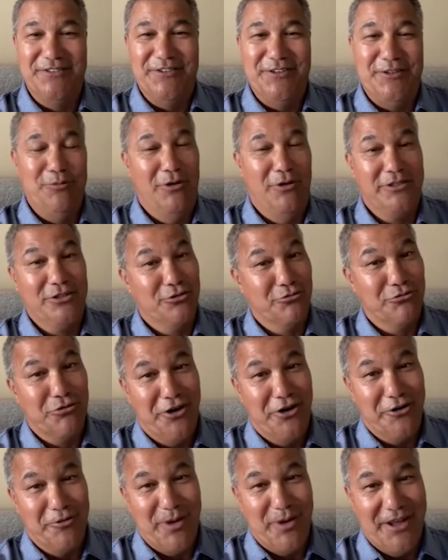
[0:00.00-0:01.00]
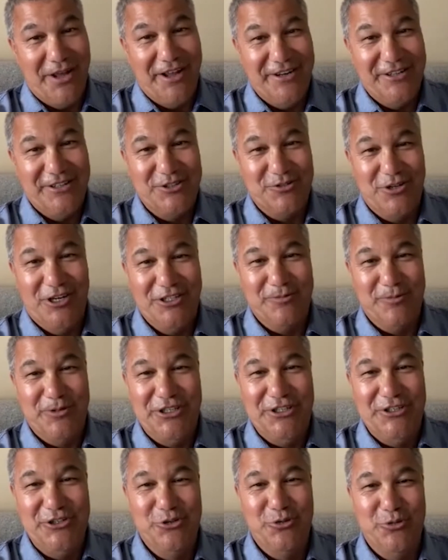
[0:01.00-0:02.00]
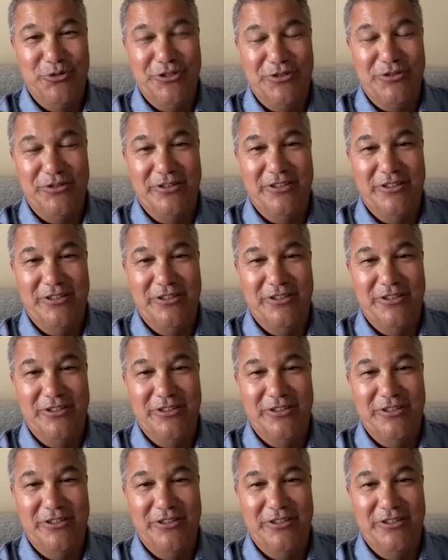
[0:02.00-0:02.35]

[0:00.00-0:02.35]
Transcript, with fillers: he wasn't a runner by any stretch, but he knew that